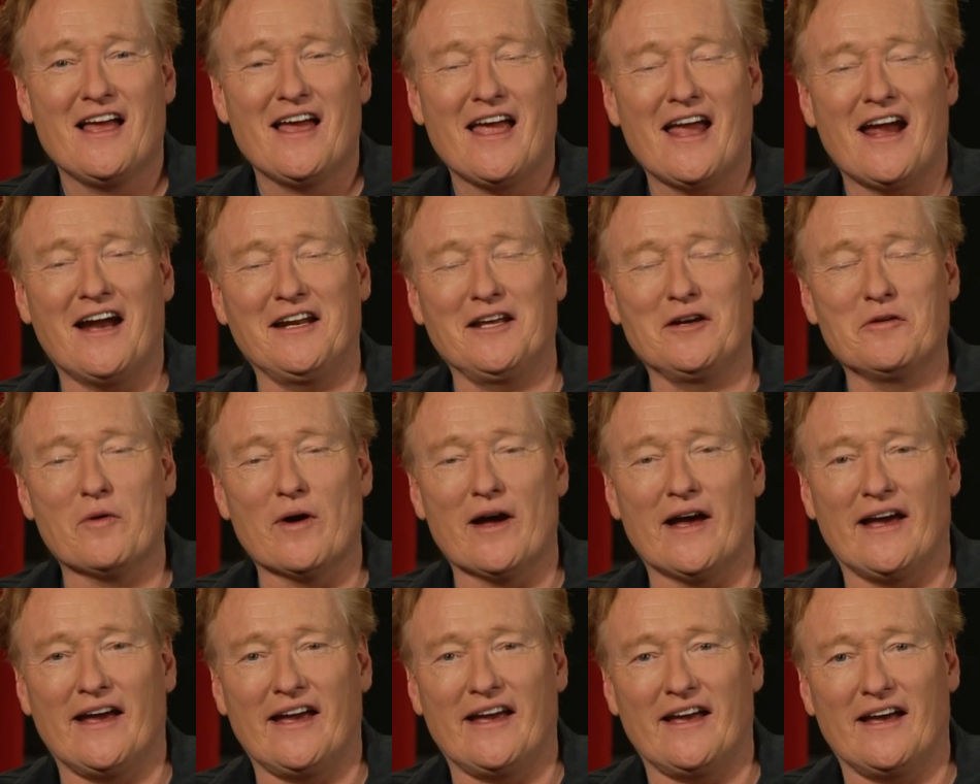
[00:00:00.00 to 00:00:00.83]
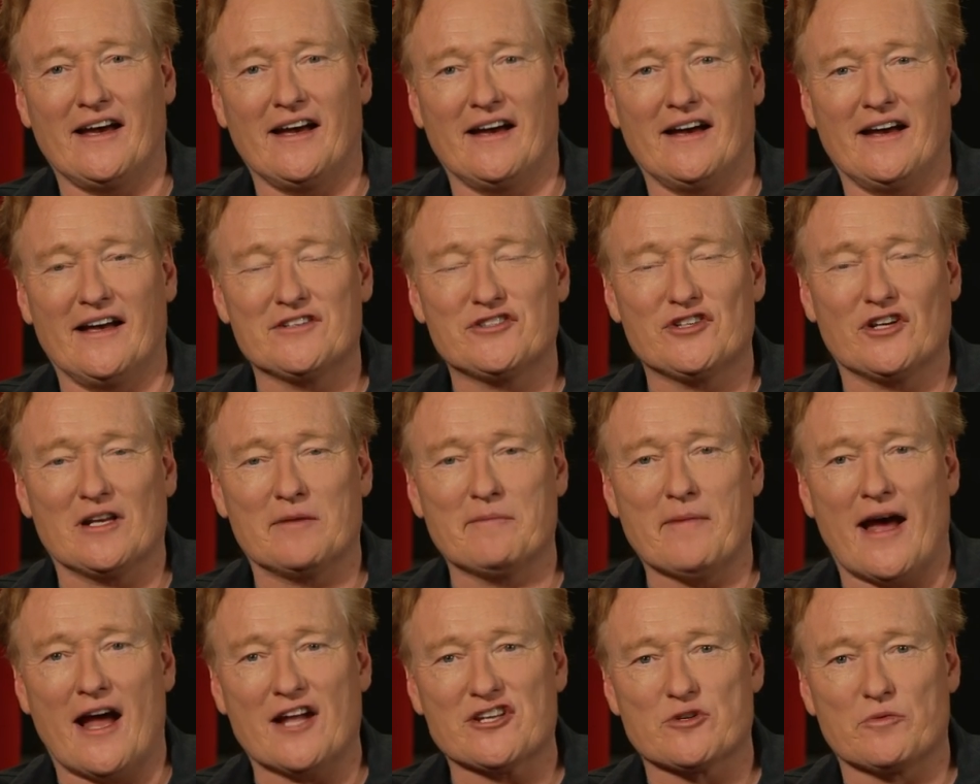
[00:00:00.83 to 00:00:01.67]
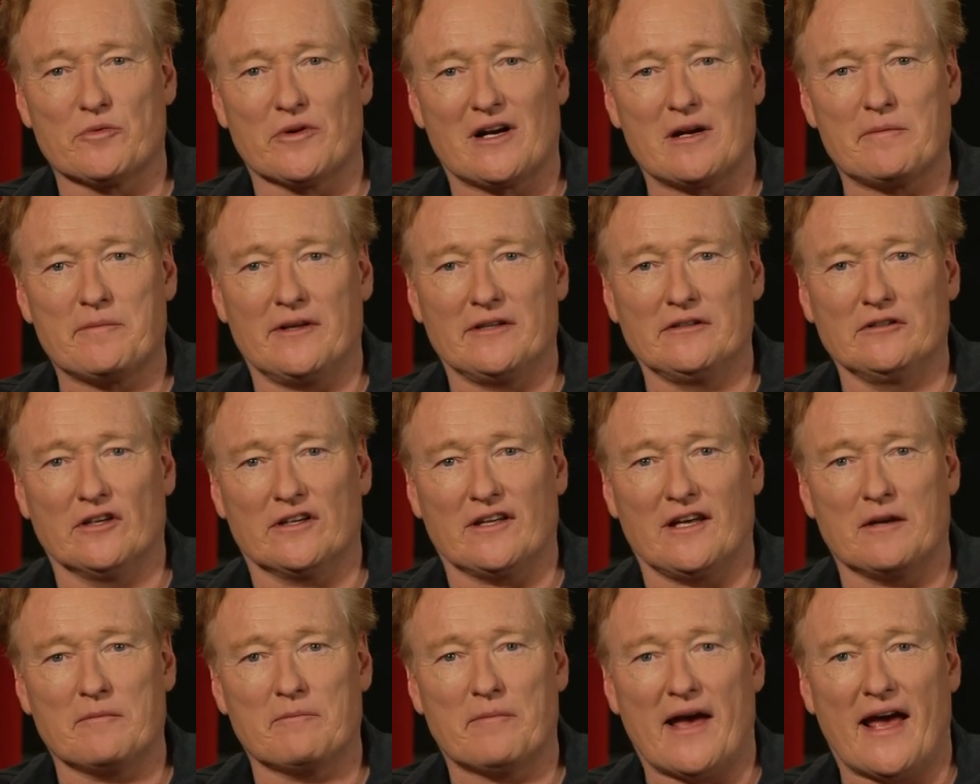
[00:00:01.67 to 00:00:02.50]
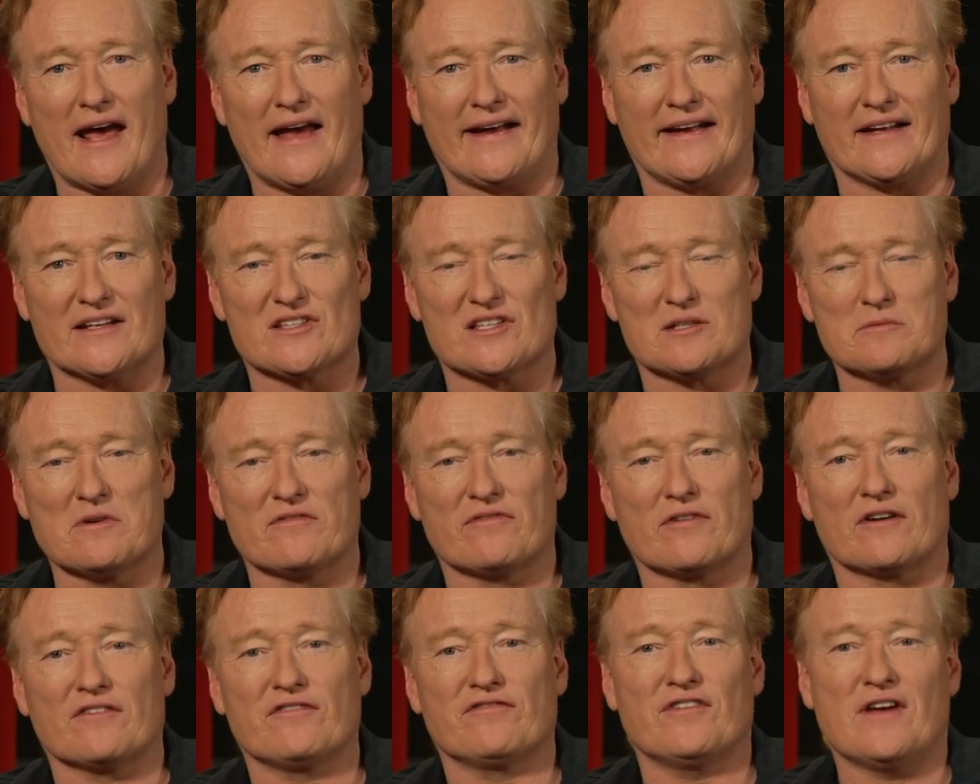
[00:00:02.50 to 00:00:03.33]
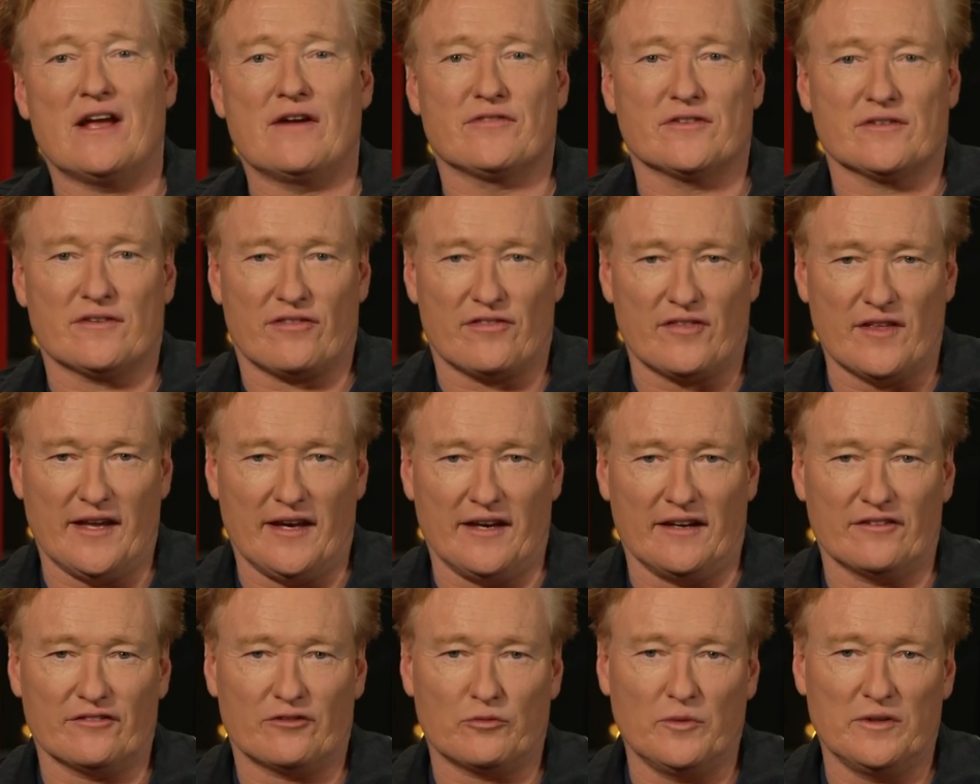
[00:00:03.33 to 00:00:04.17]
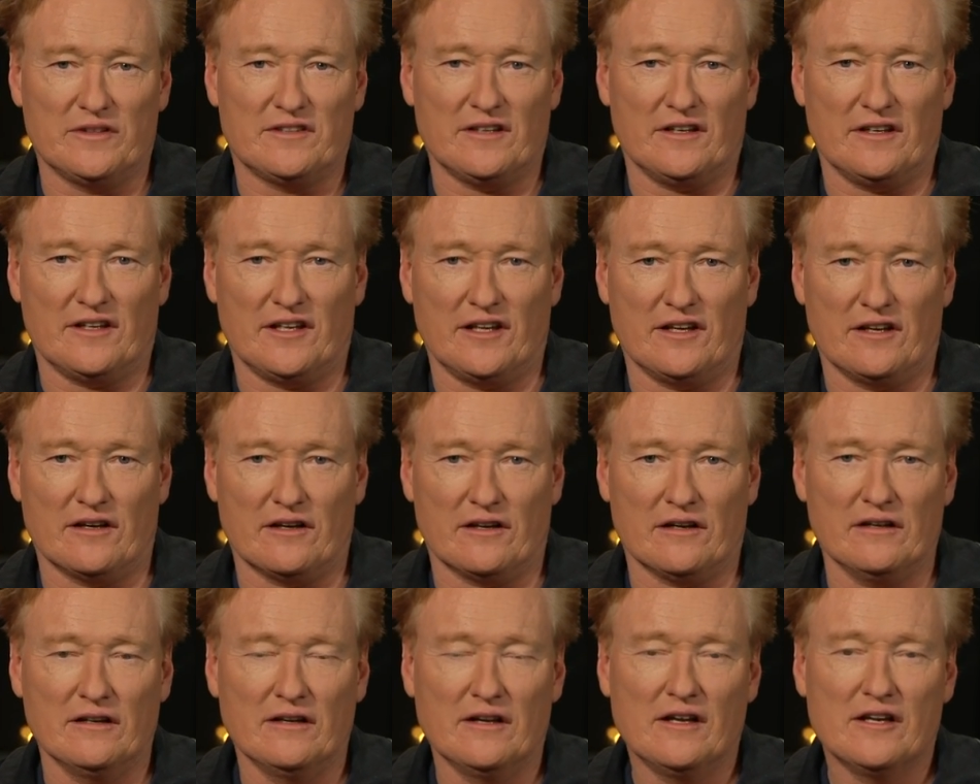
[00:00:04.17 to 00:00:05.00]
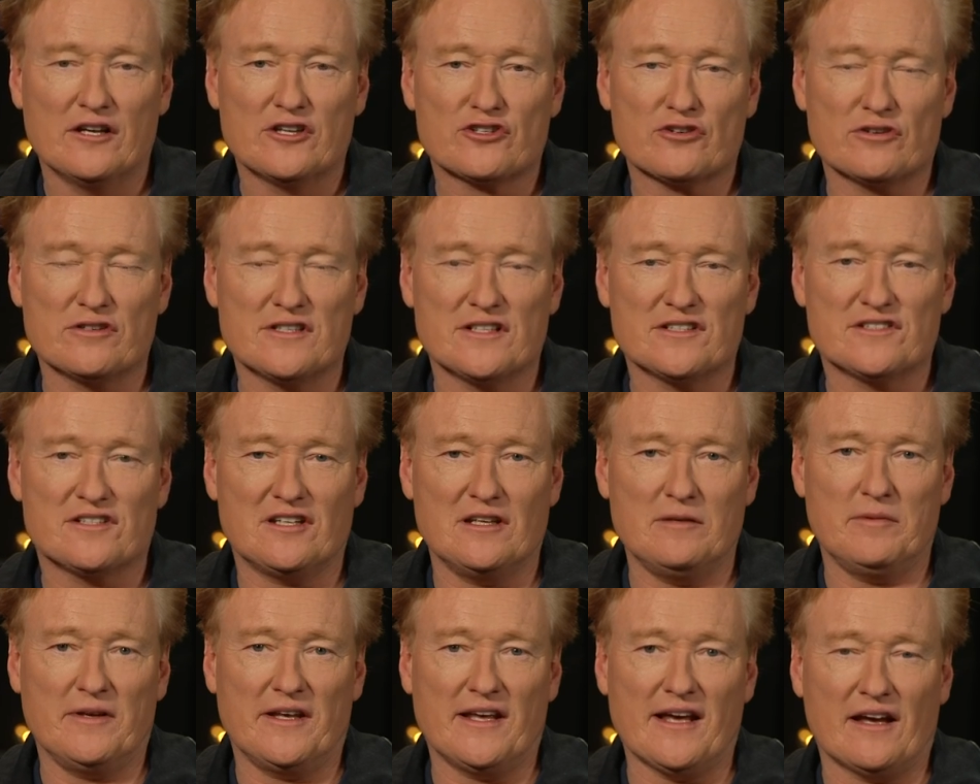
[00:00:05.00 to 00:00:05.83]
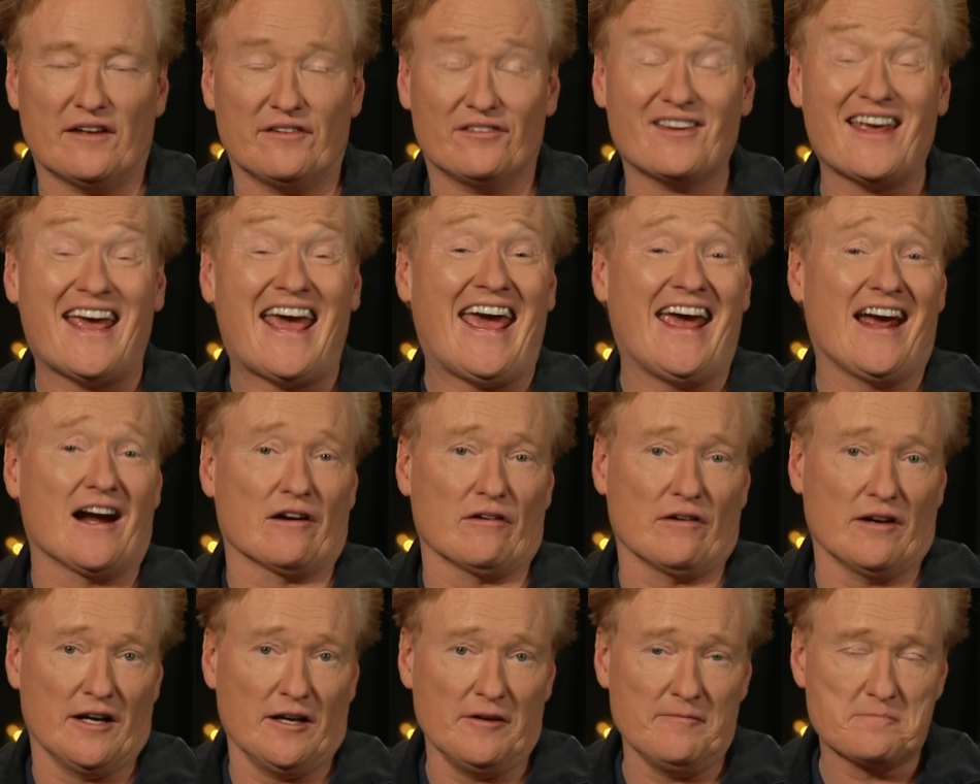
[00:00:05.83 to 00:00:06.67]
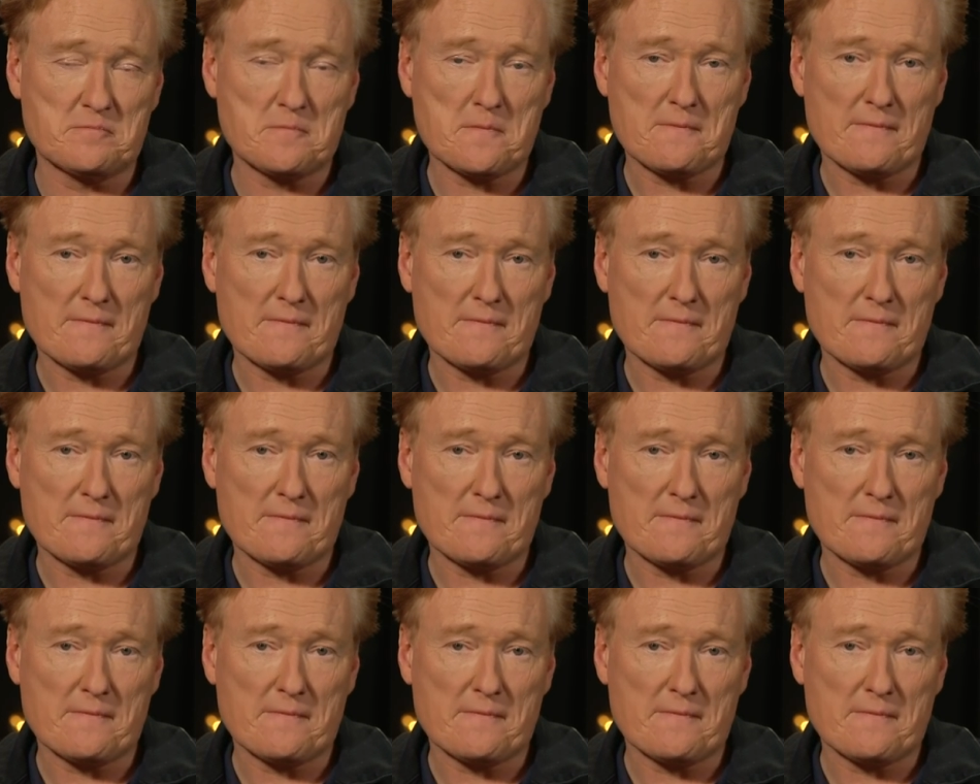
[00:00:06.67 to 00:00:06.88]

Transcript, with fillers: Anyway, uh, as you can imagine, we're going to be looking back at some of our favorite things we did here during the T B S era,